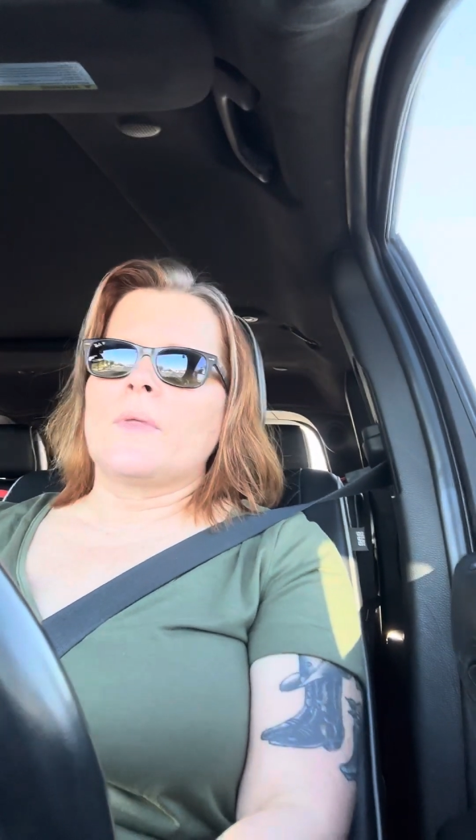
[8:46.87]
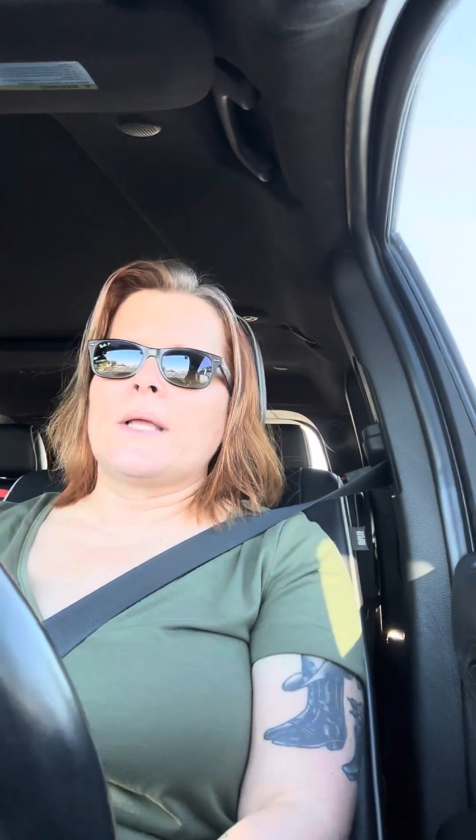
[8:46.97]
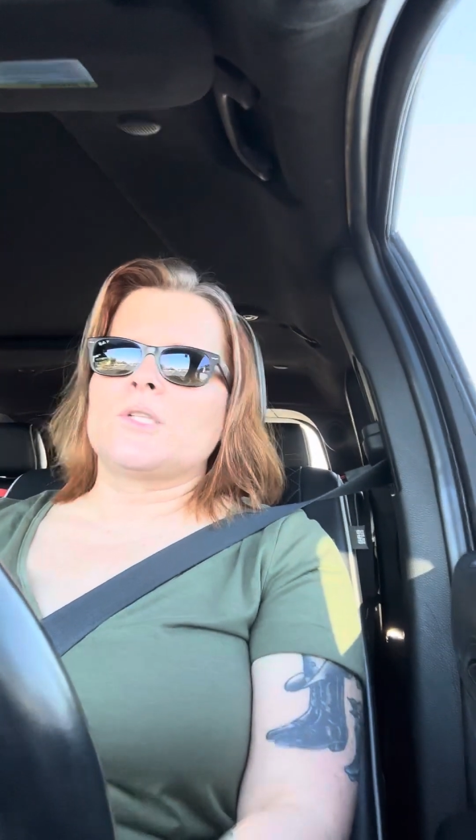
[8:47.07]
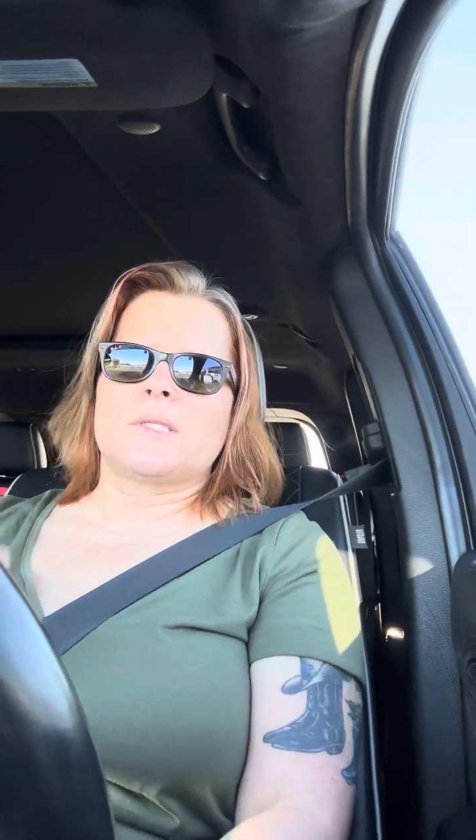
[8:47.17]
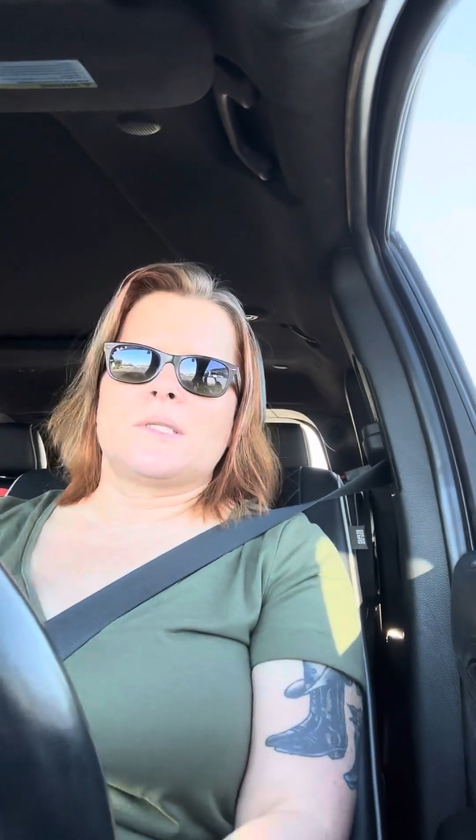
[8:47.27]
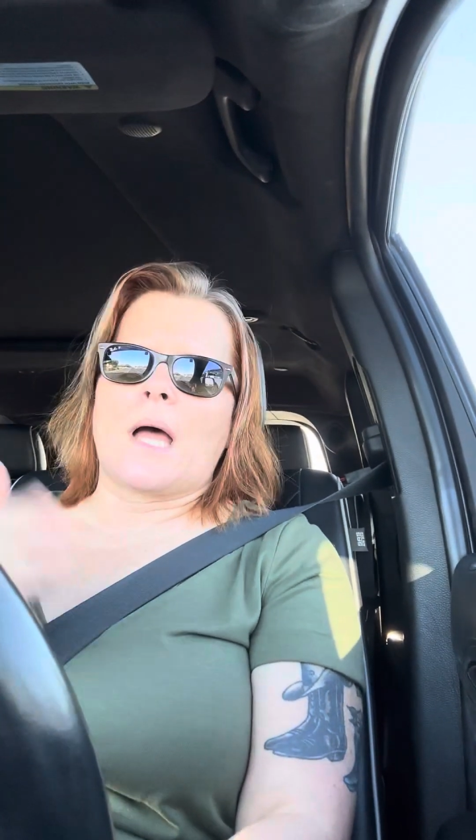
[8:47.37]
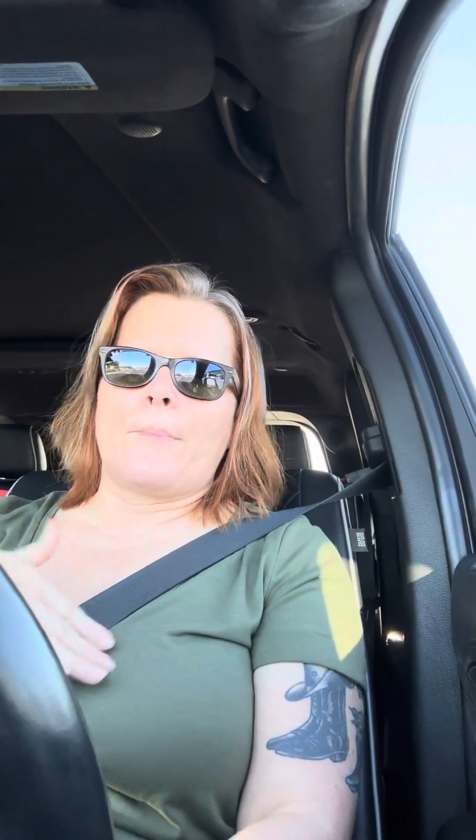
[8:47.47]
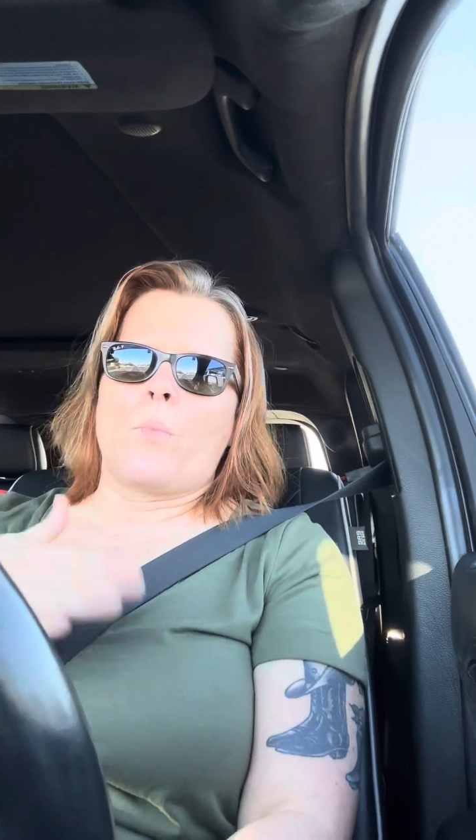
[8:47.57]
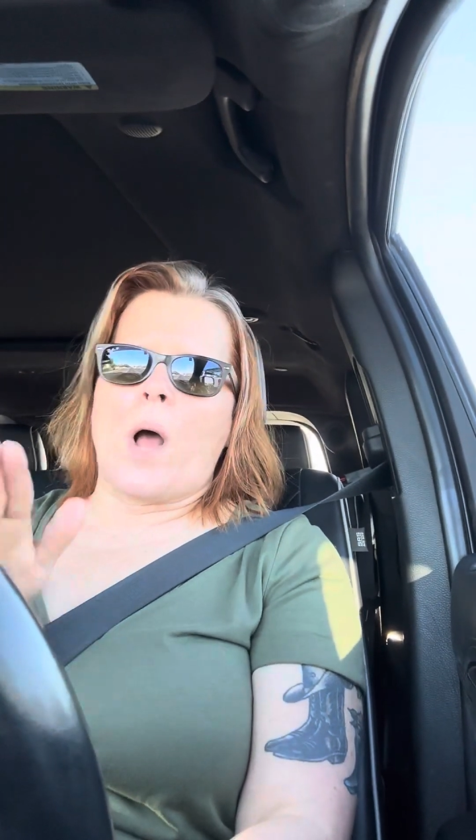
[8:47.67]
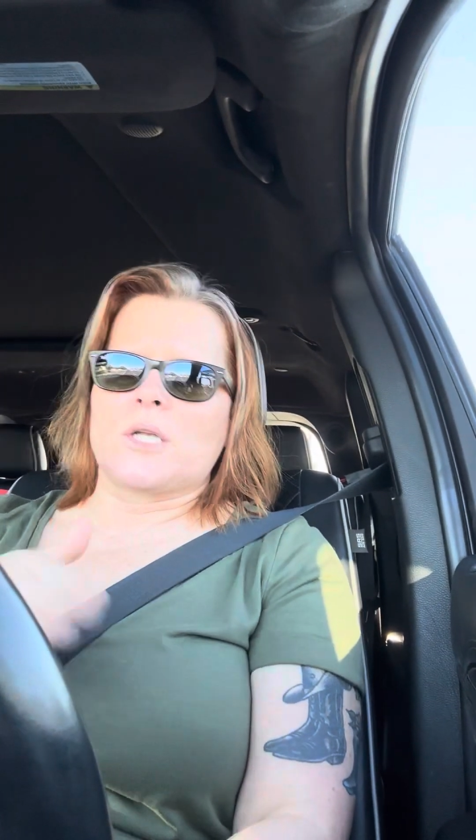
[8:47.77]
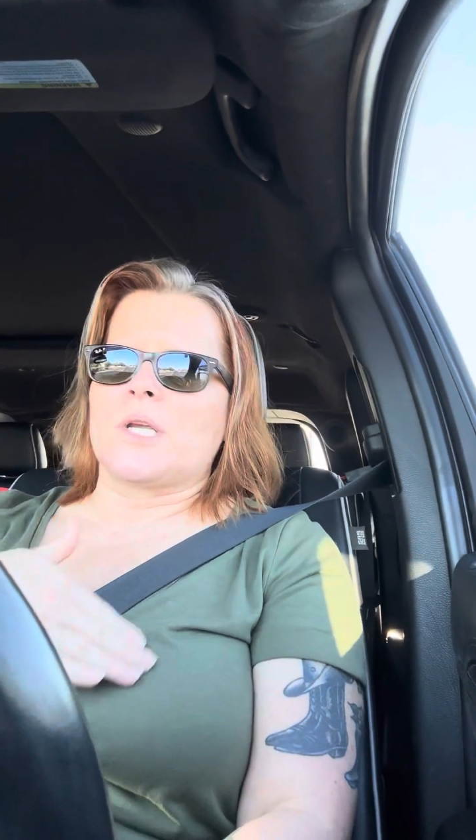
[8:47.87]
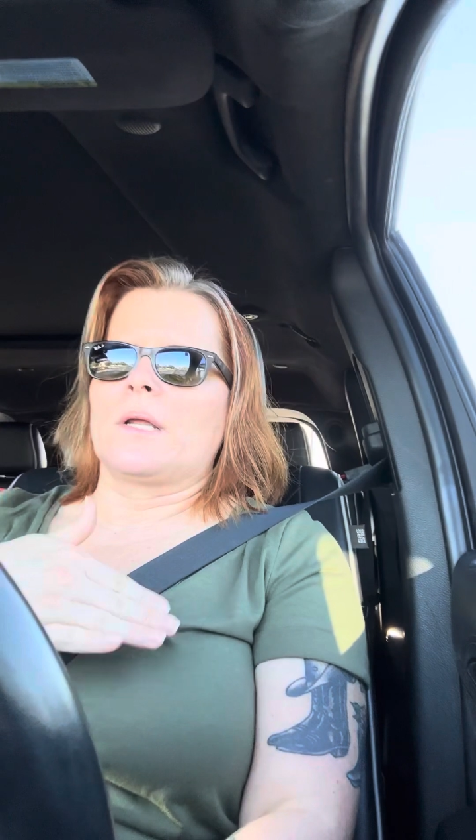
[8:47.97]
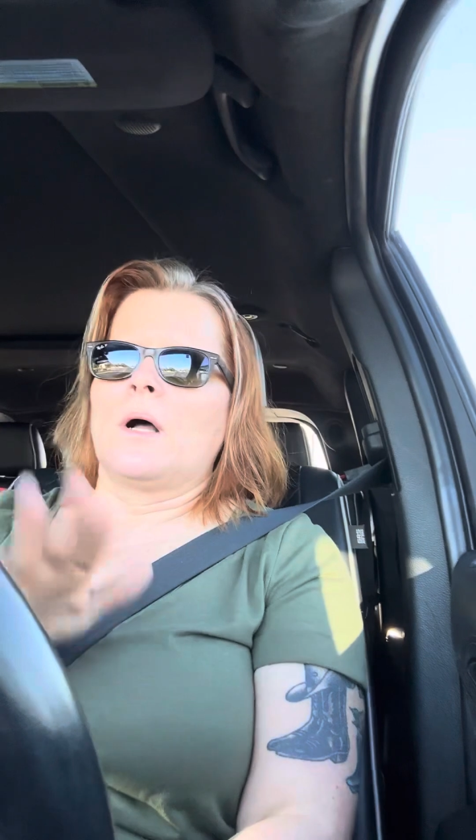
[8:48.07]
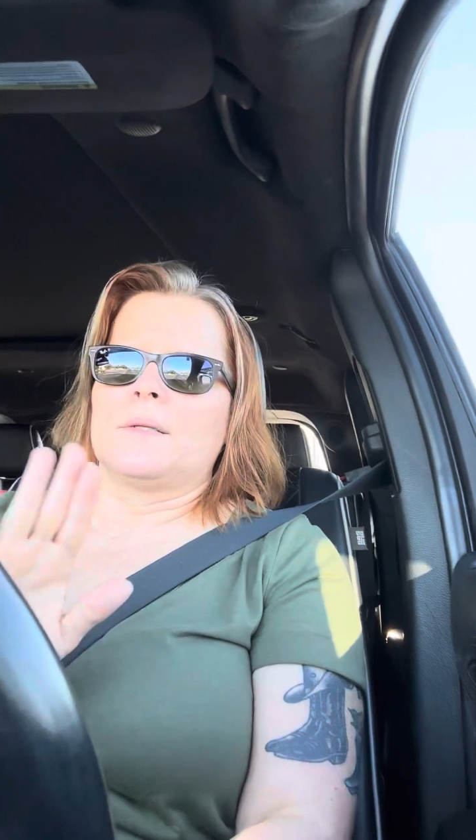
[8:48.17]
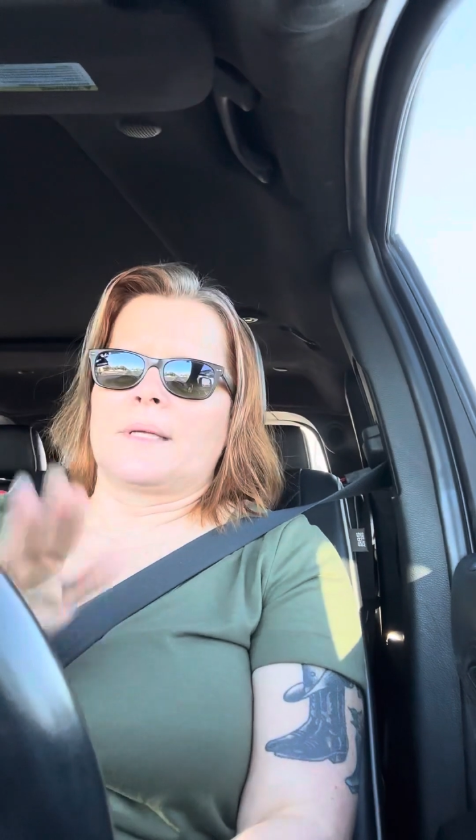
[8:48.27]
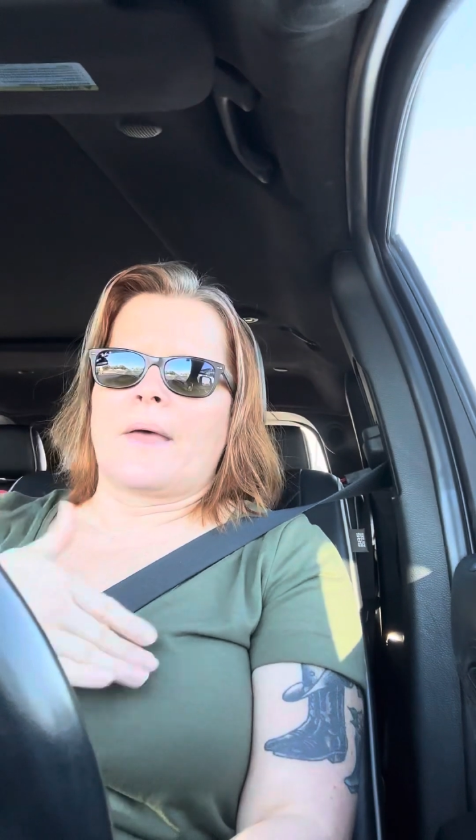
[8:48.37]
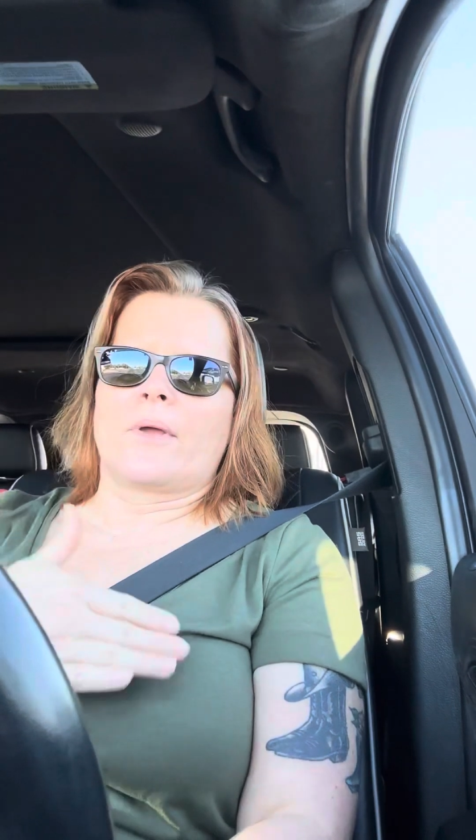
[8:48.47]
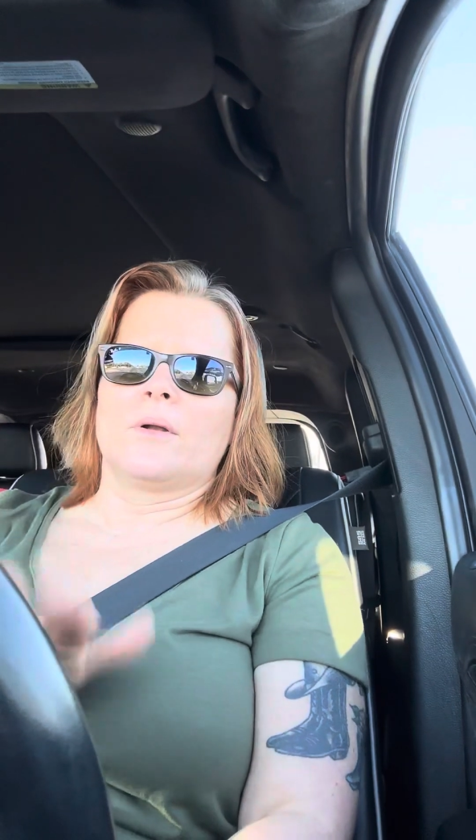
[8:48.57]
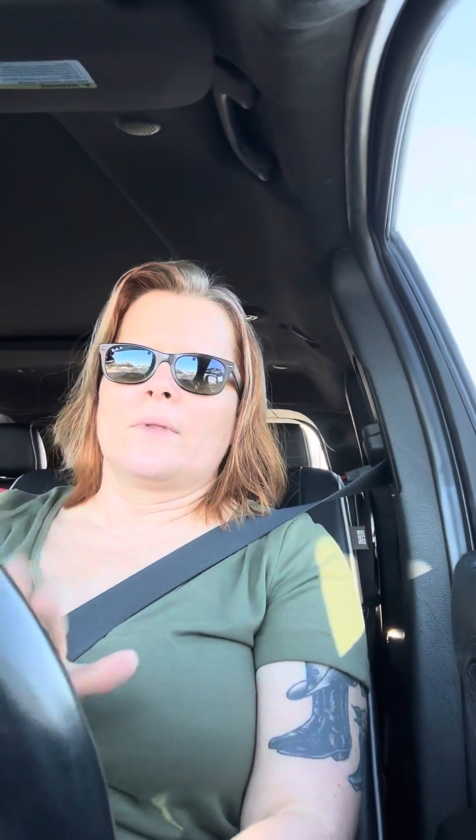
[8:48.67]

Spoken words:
like just stop watching altogether.